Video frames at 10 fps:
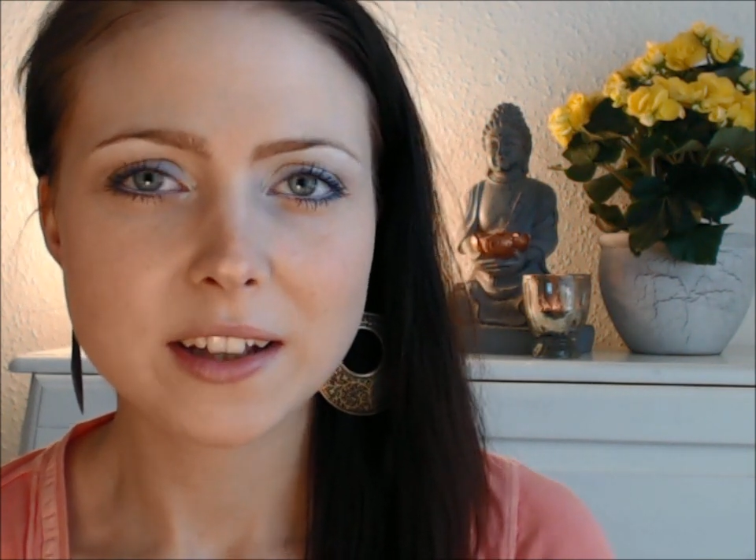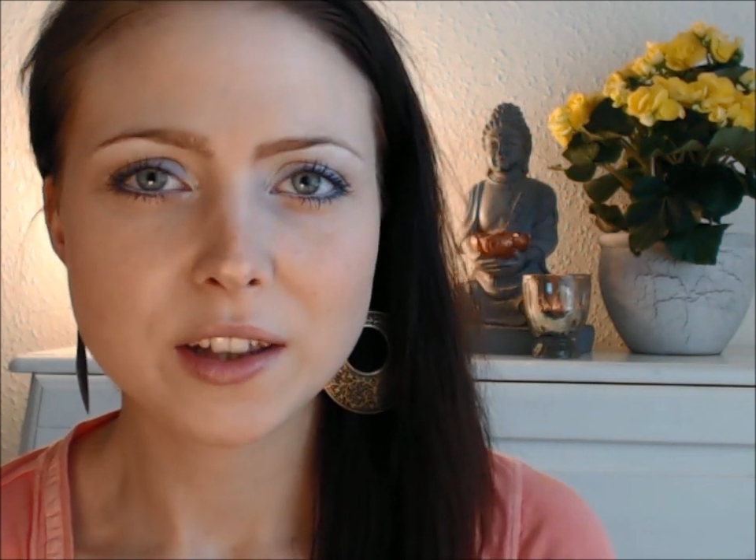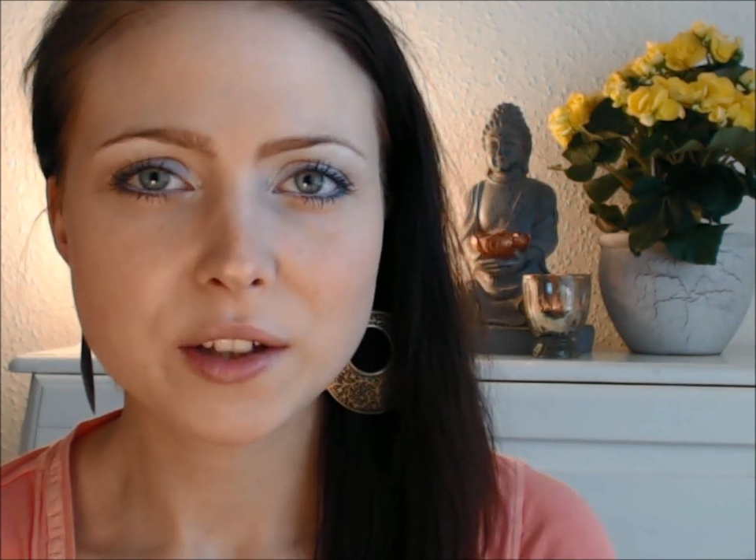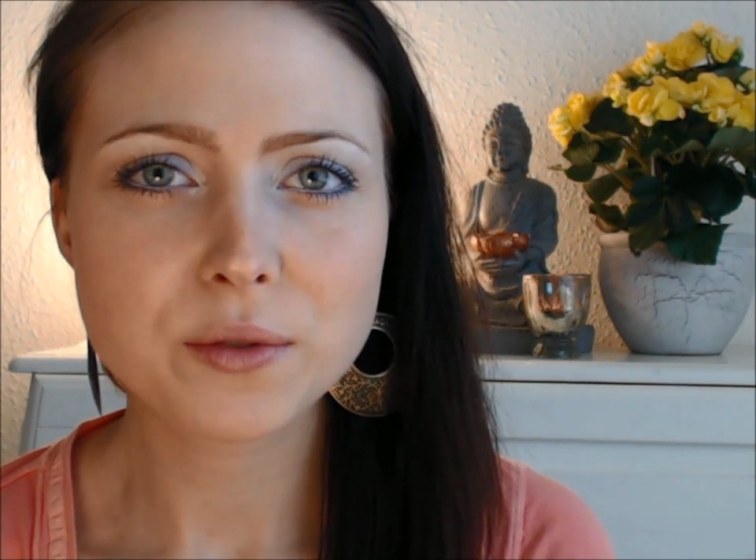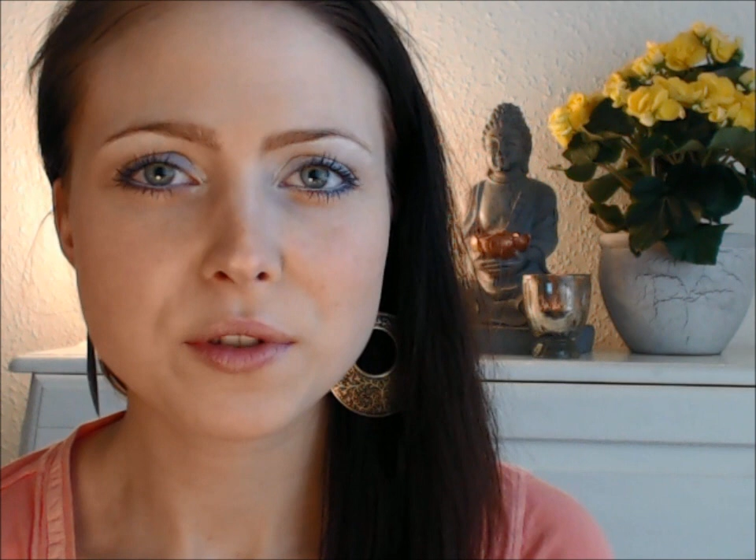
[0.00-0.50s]

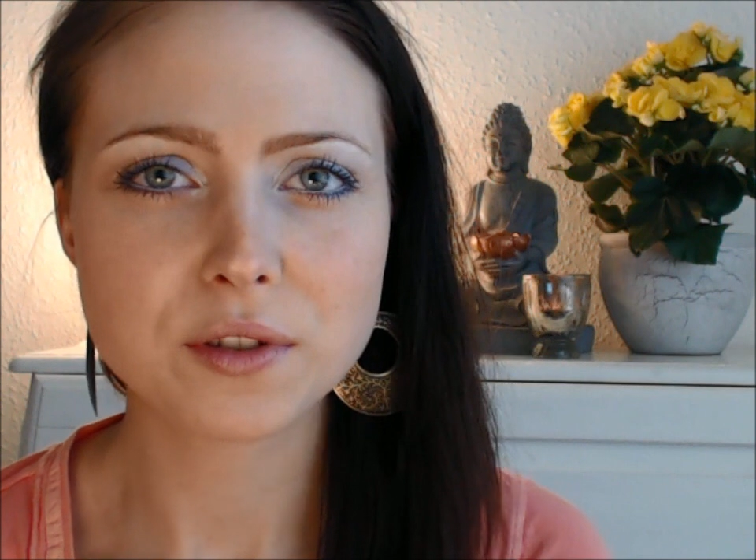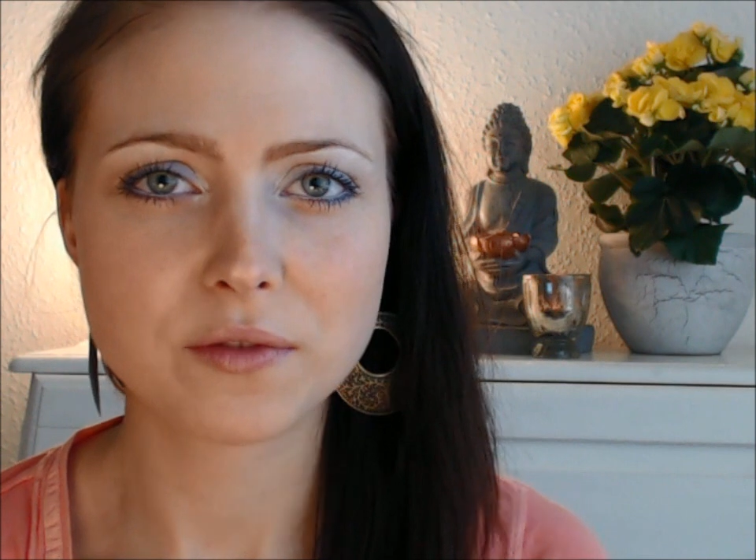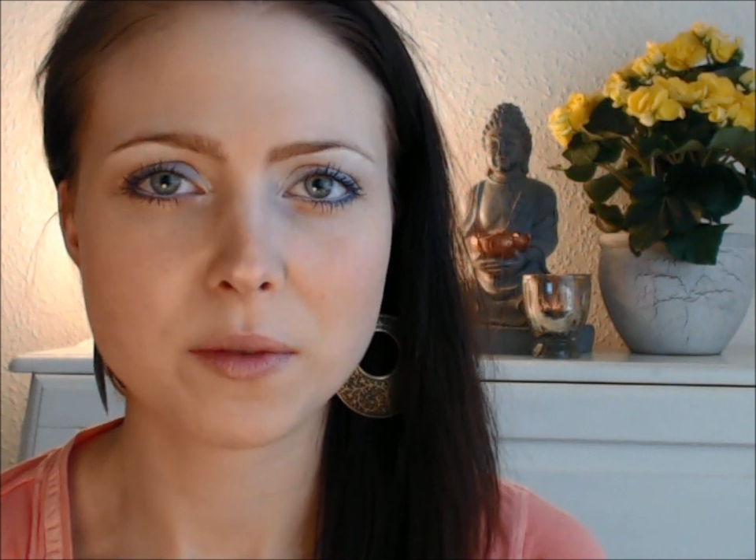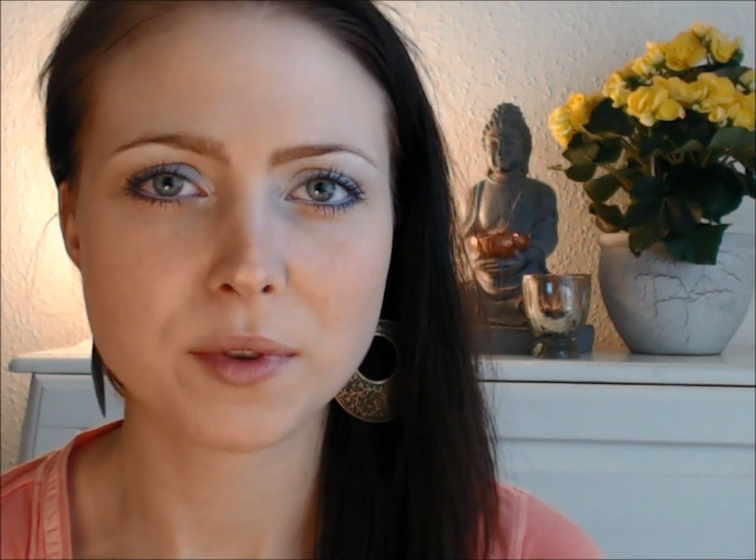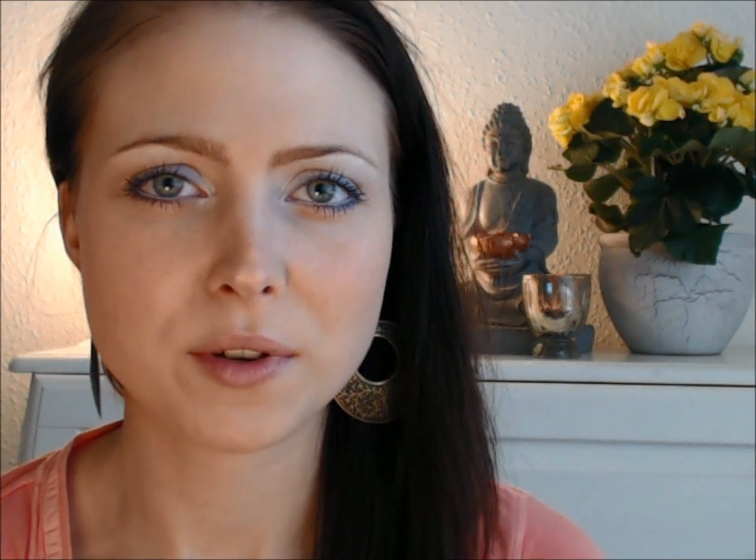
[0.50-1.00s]
loose
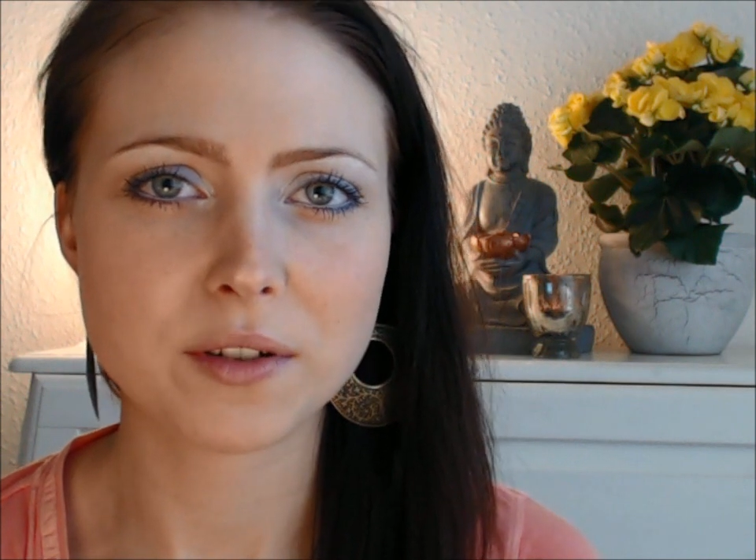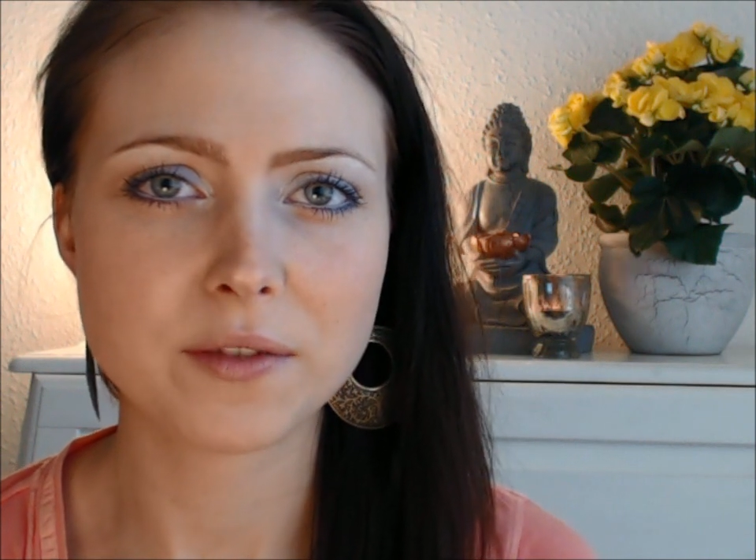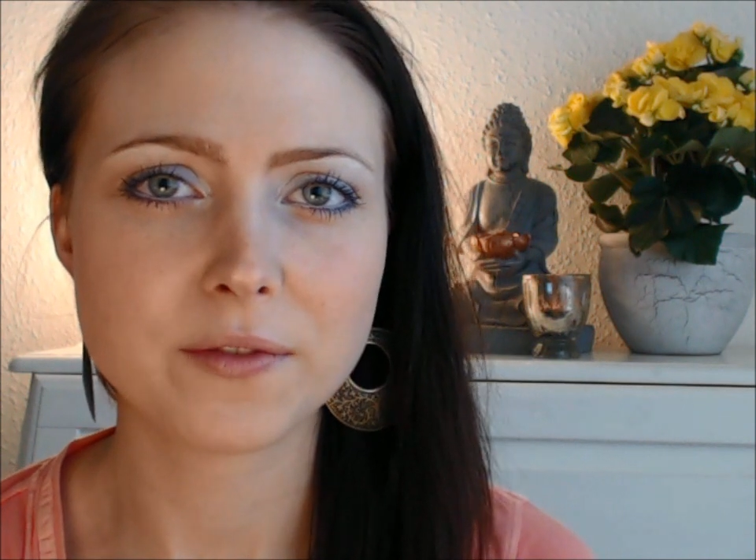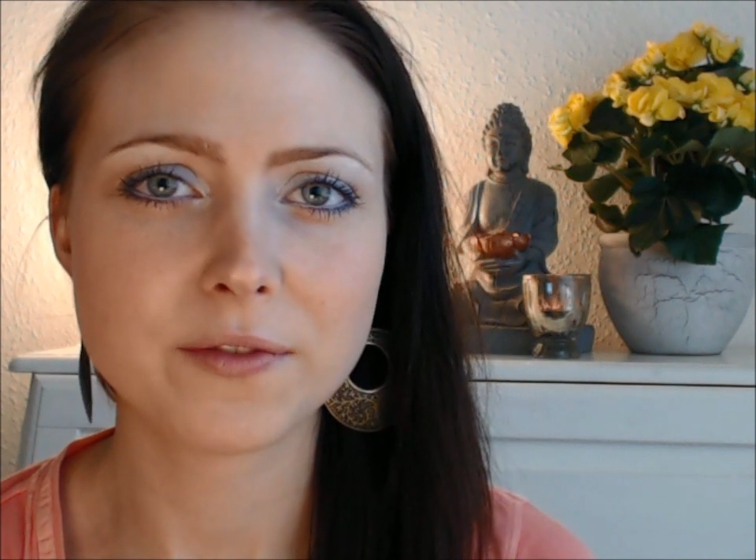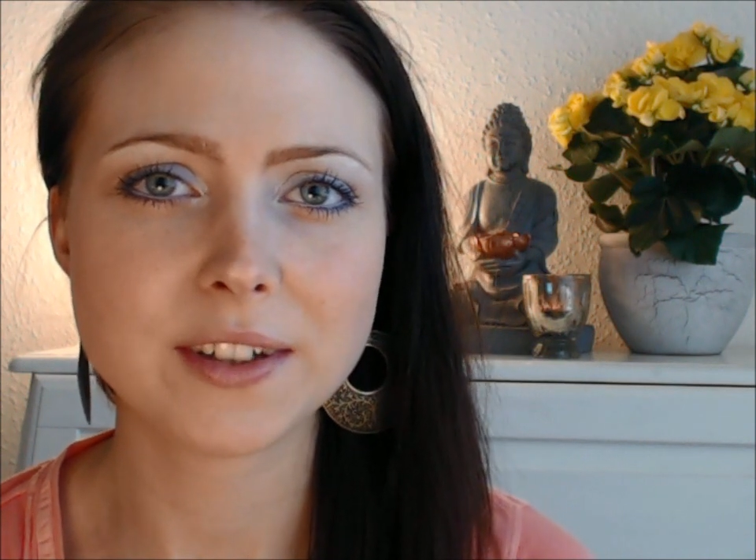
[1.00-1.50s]
from your
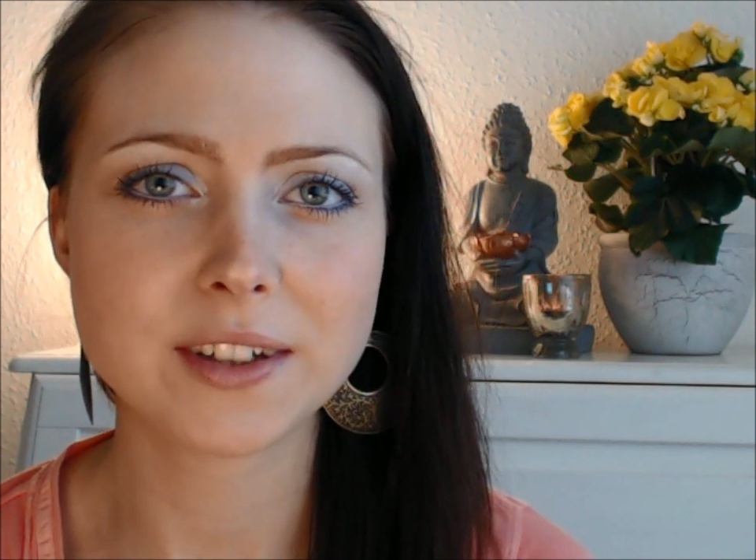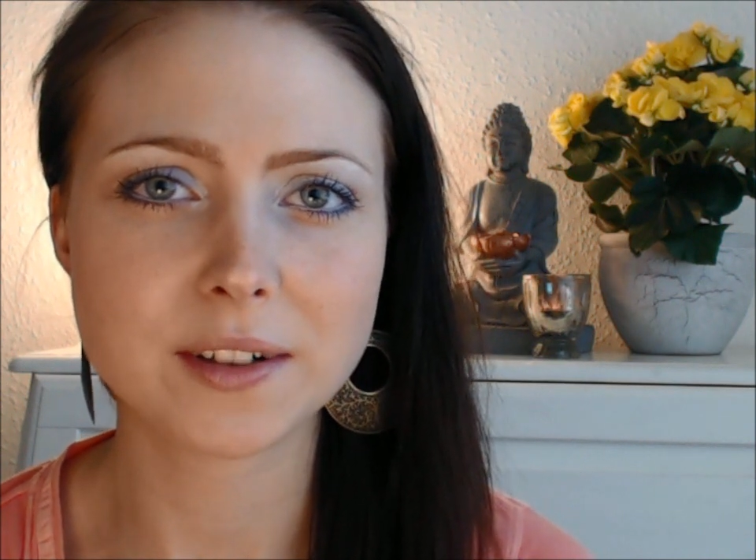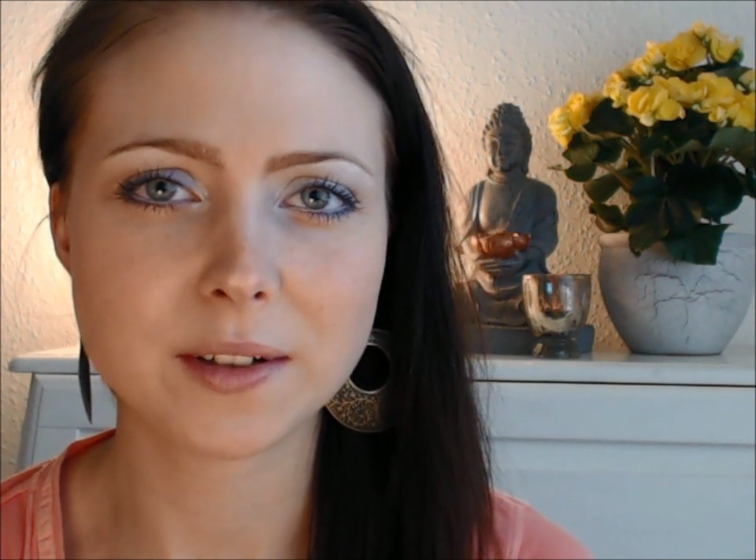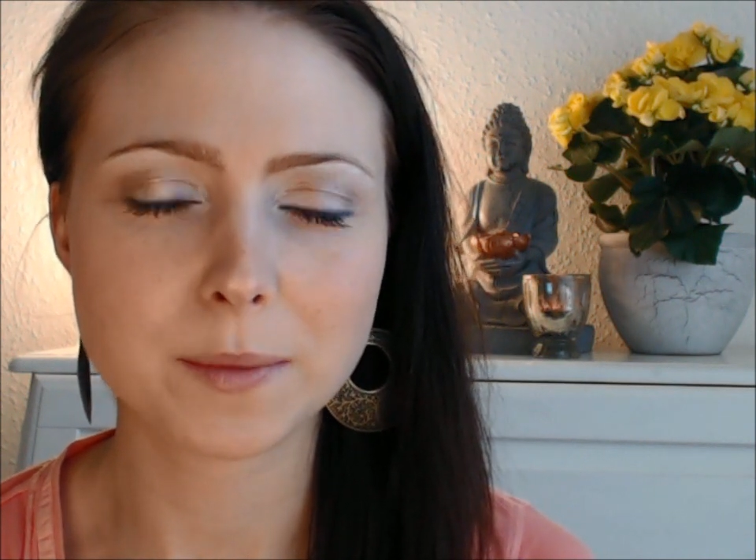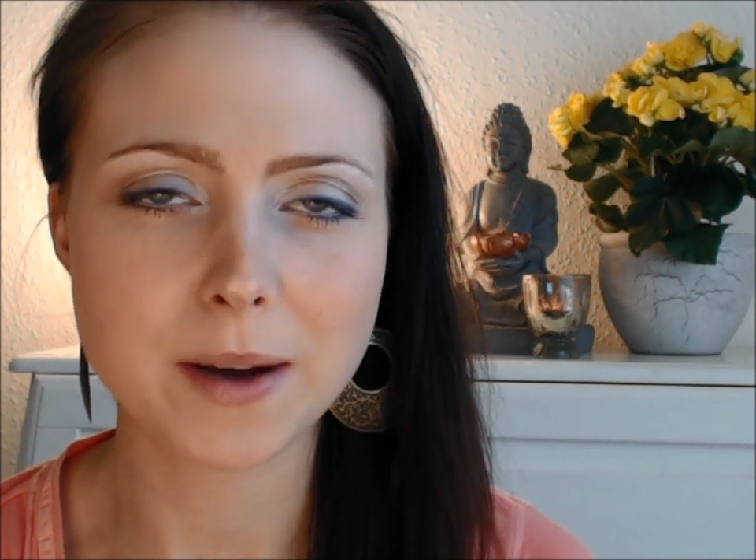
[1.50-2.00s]

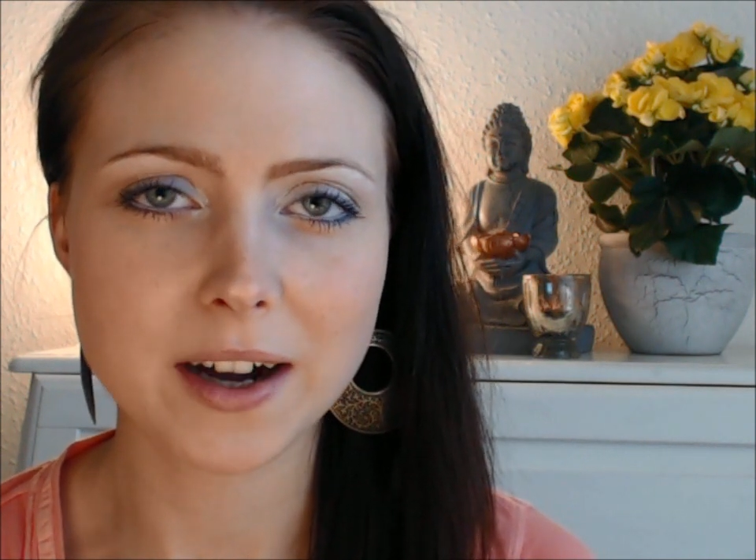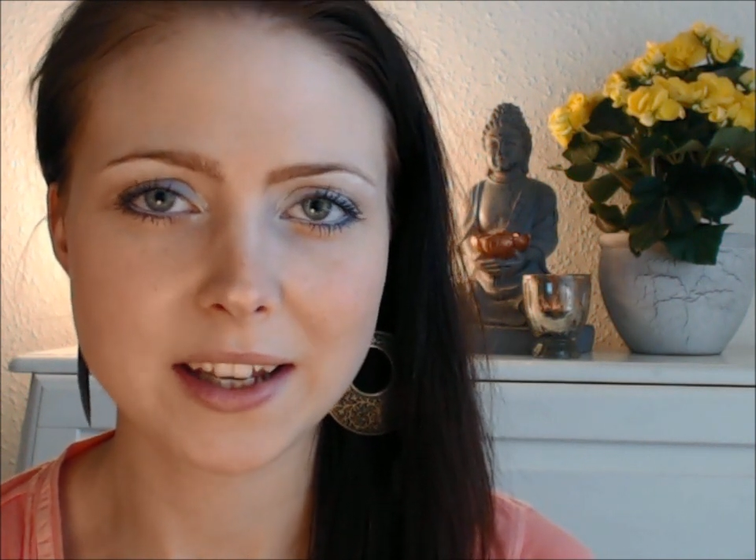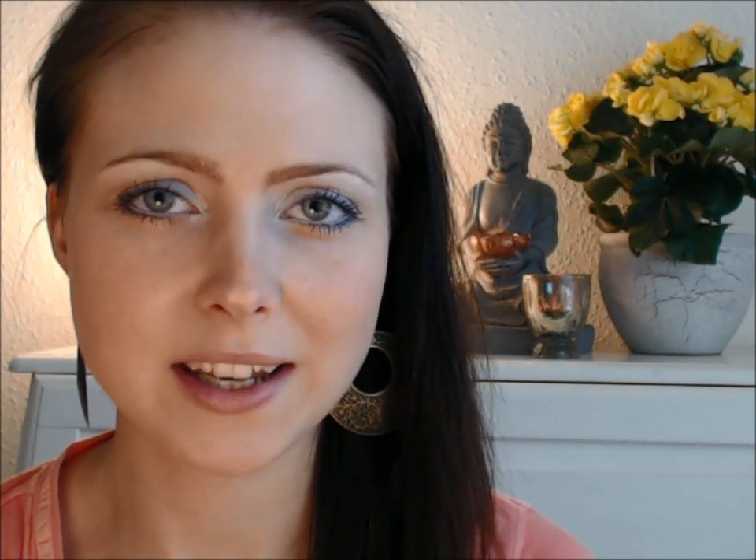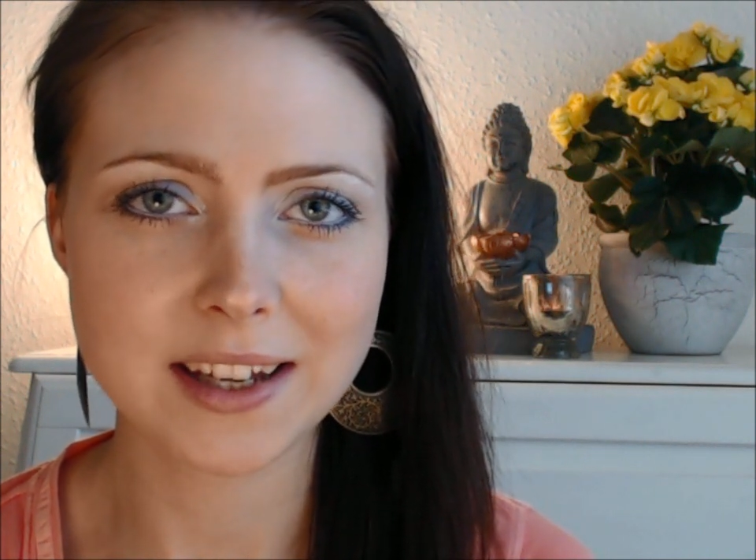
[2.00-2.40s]
physical body.